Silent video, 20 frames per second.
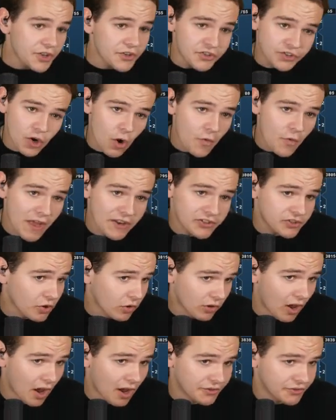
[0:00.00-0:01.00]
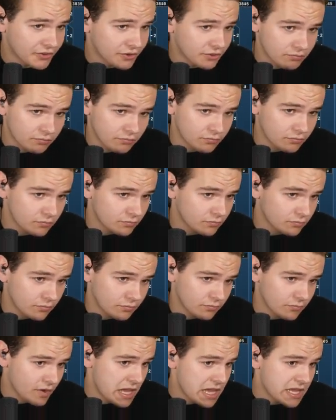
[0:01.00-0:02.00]
So that's your loss.
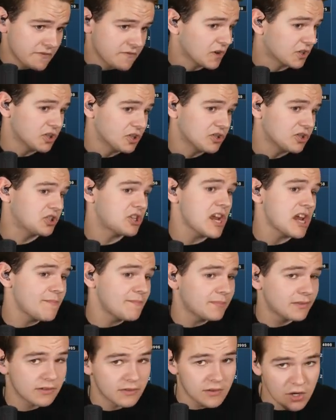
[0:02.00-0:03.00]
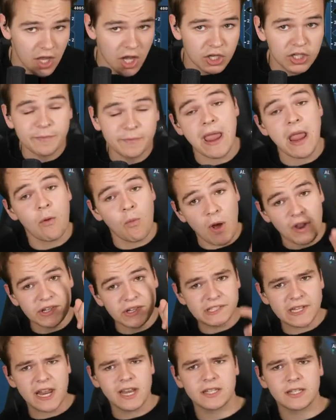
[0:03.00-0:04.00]
If you're too cheap to pay
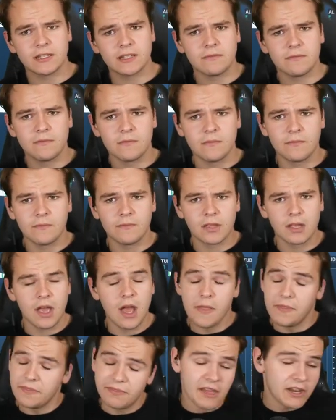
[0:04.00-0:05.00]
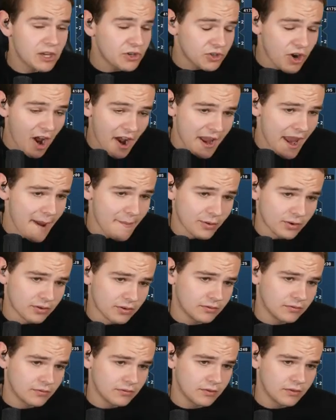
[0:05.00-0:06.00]
one cent, then you're not
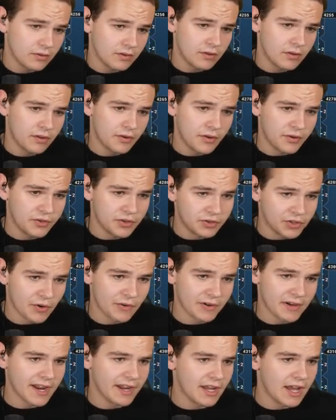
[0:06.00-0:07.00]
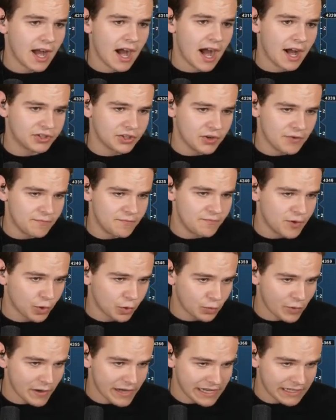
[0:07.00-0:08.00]
able to donate uh, to
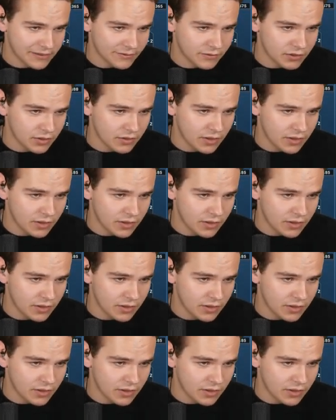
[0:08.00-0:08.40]
to read.